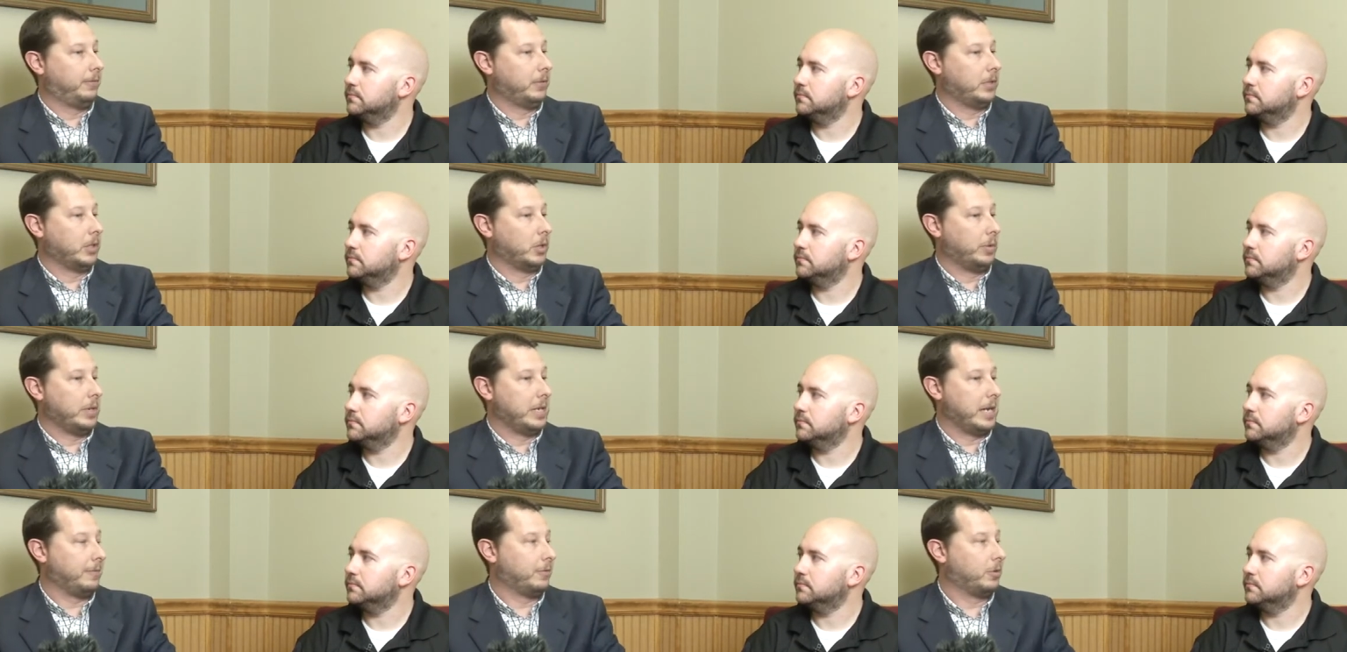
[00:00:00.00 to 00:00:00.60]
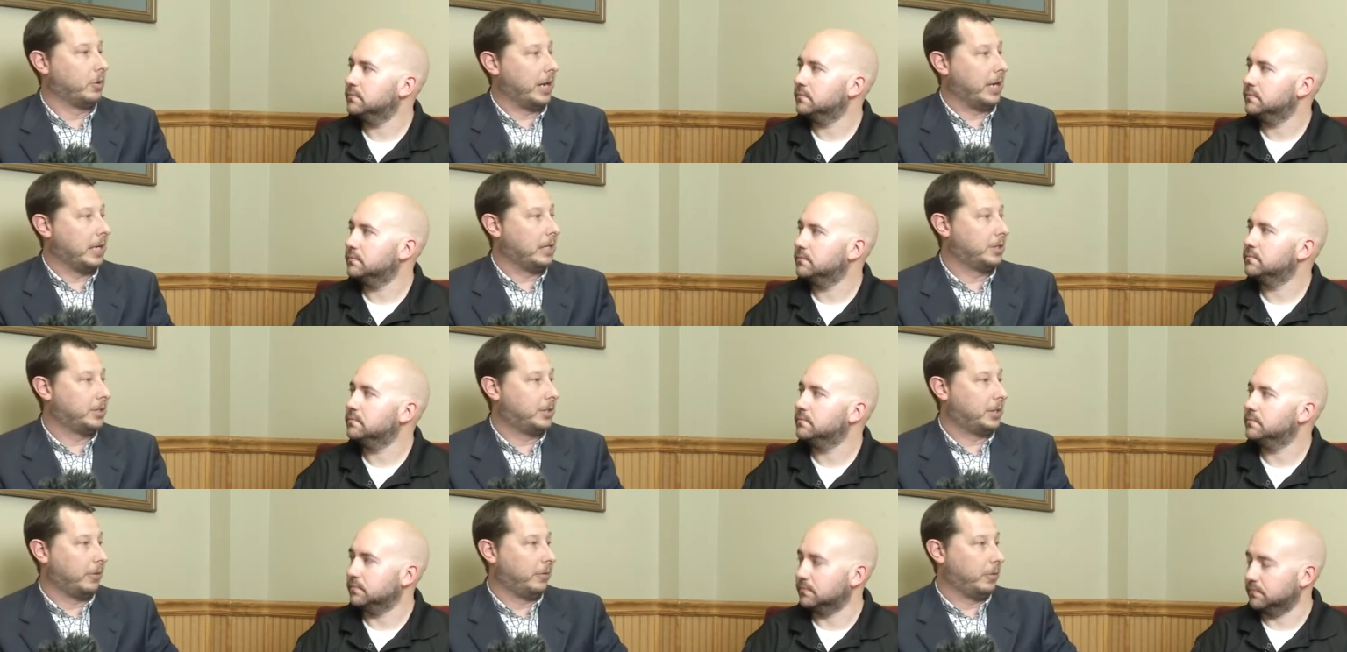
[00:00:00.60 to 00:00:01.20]
Speaker 1: You know, we have
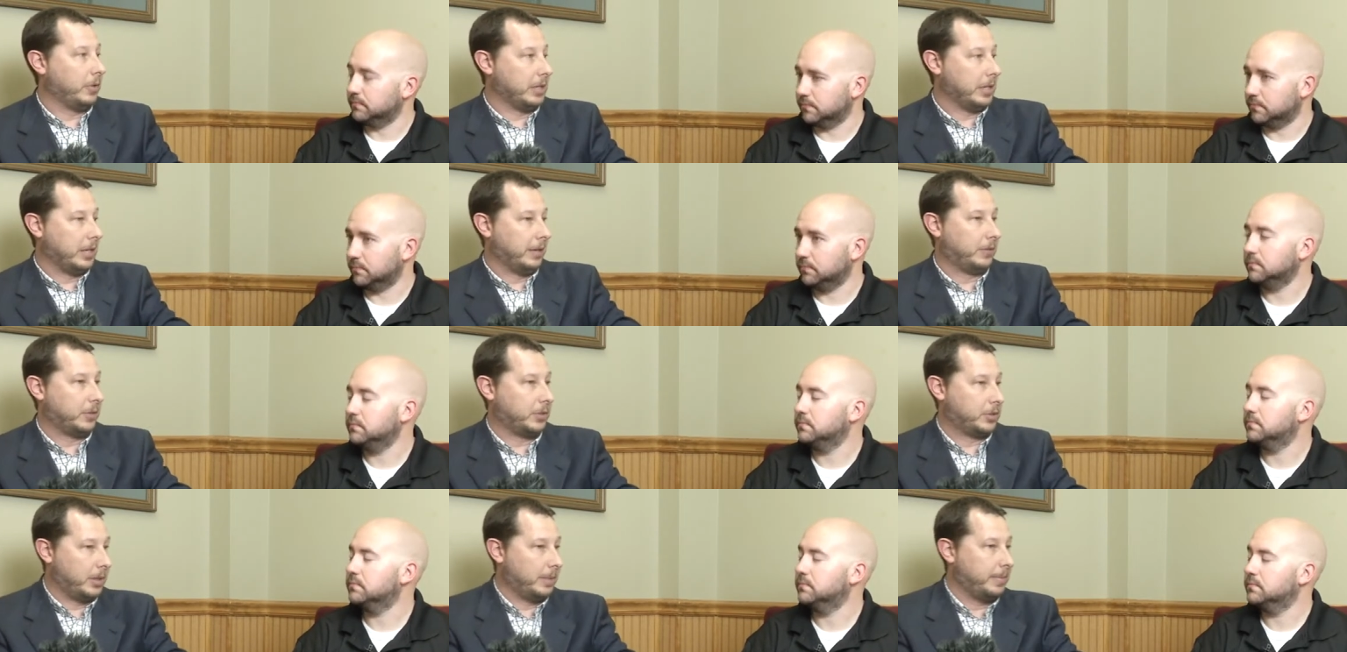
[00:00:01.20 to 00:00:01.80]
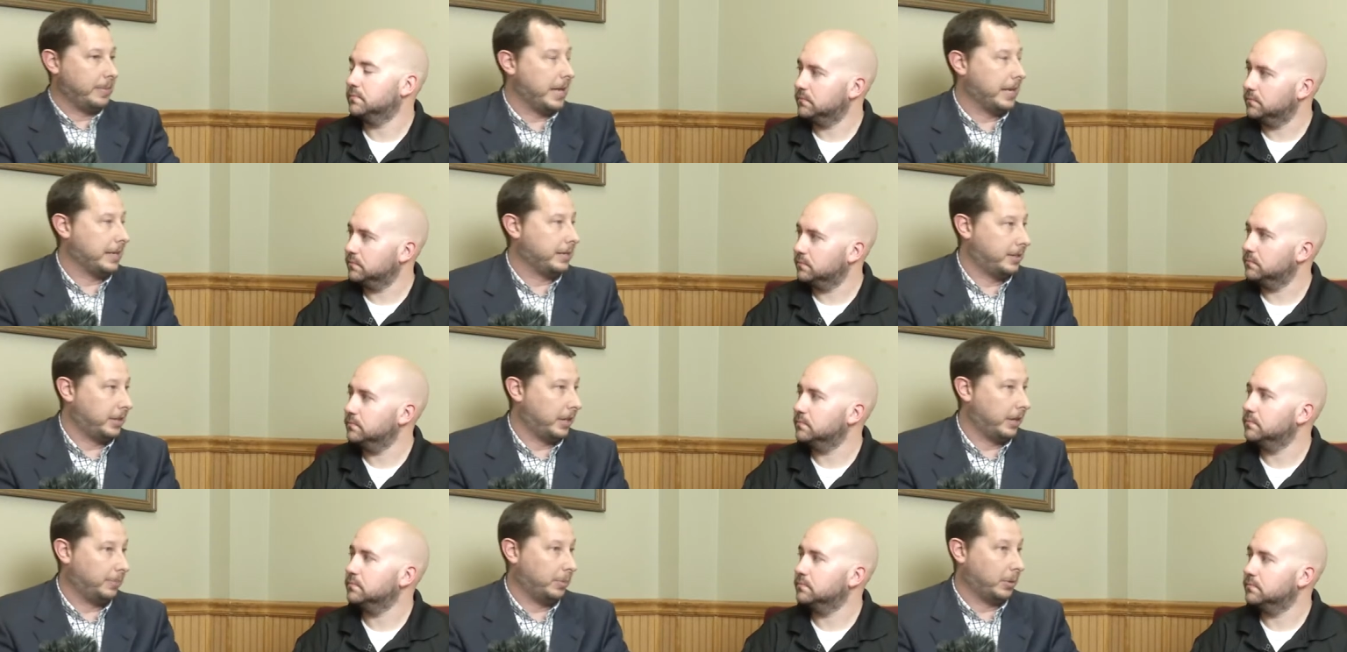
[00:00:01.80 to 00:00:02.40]
grants and stuff we can get for some of that
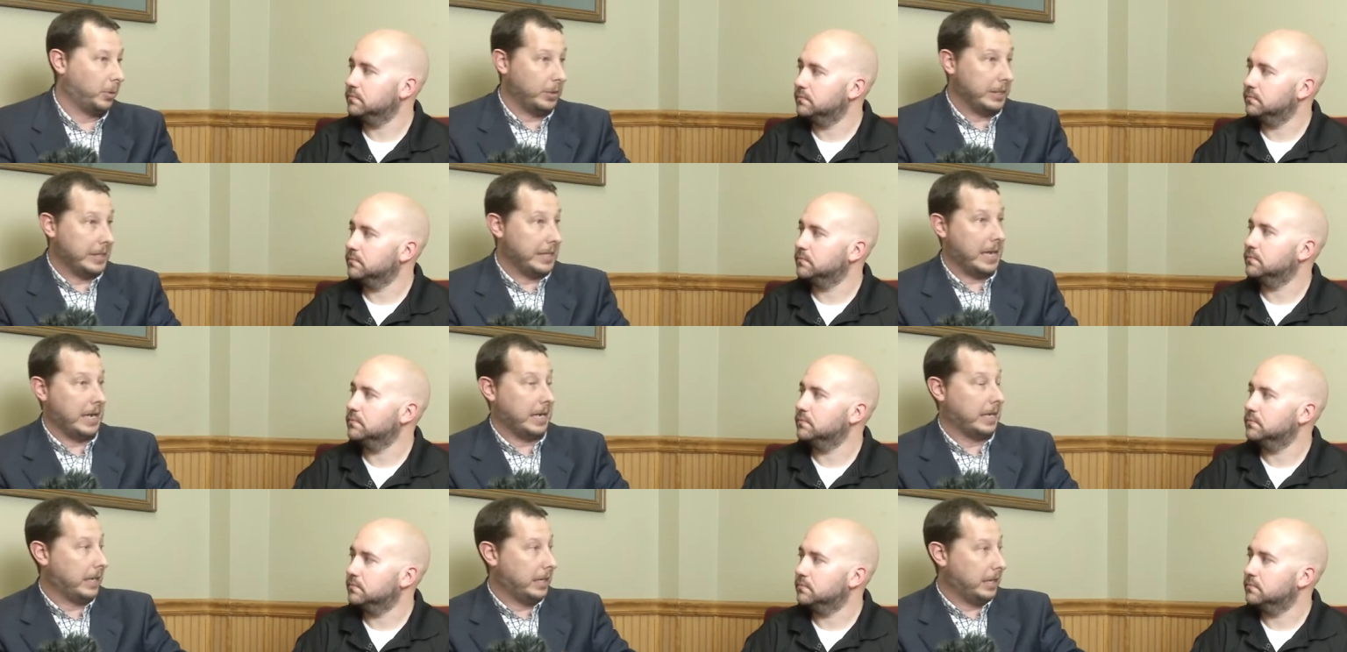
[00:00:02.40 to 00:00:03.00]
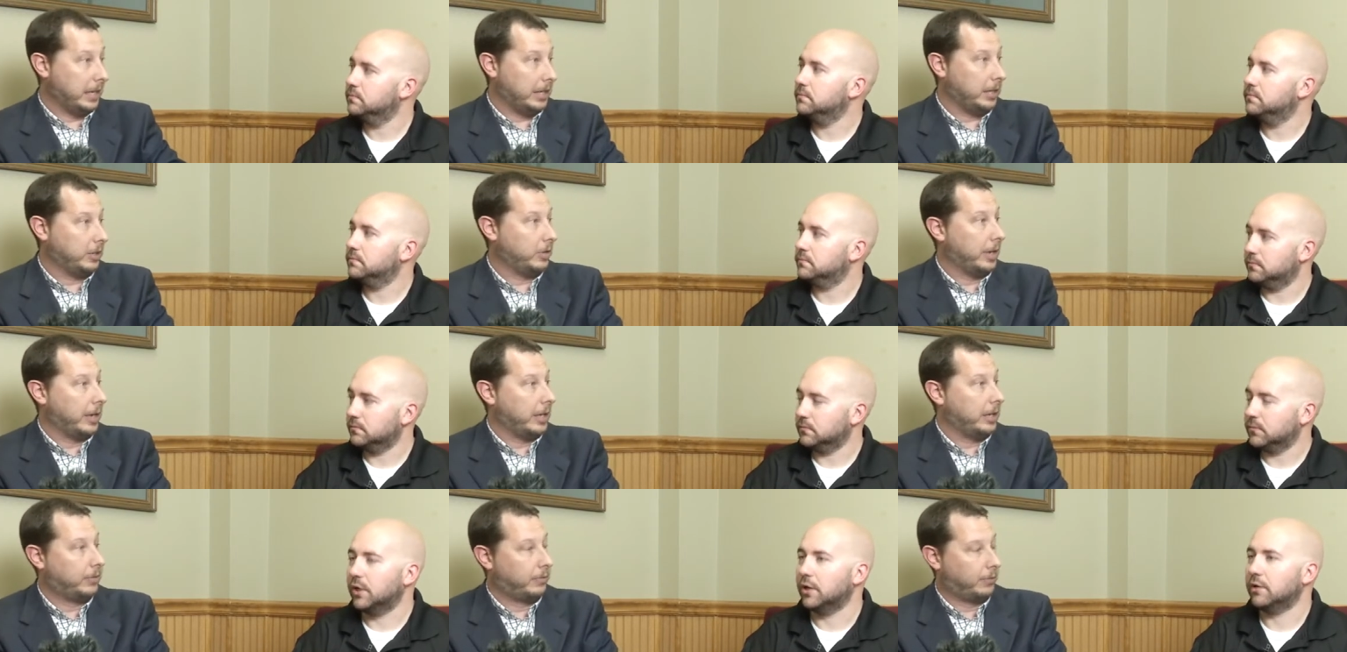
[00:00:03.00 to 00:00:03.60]
stuff, but we can't get any
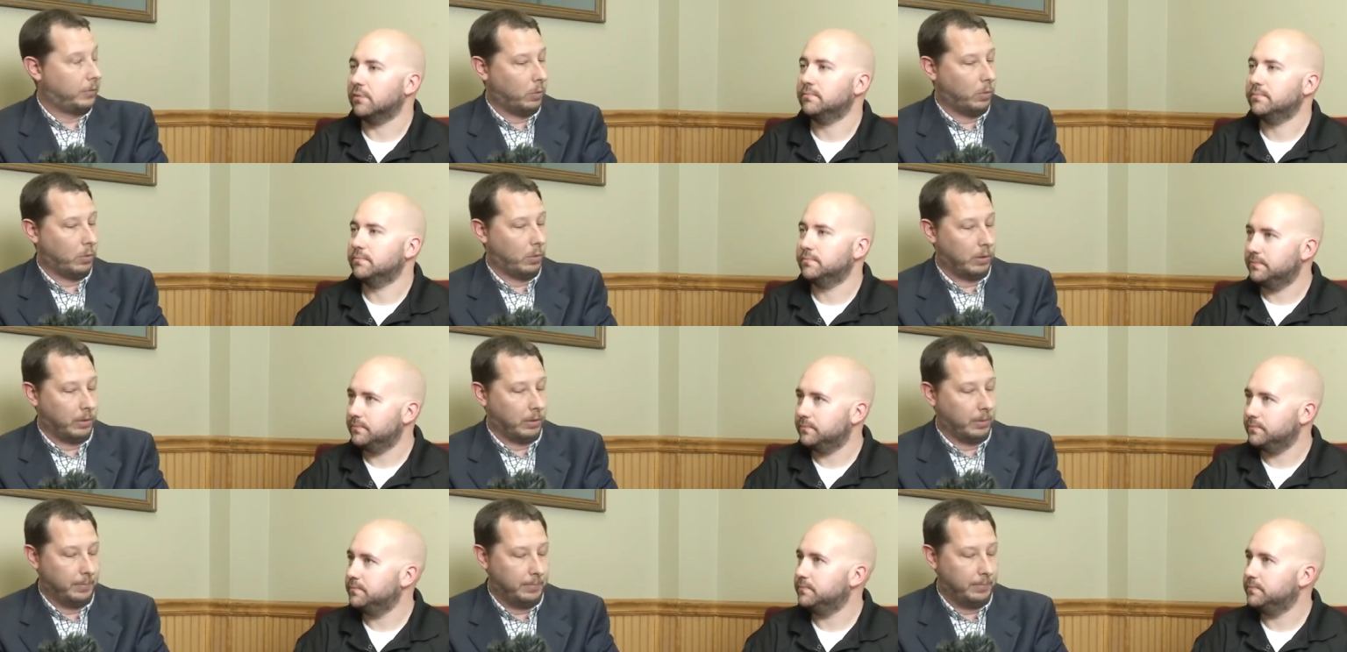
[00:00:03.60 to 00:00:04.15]
grants yeah. for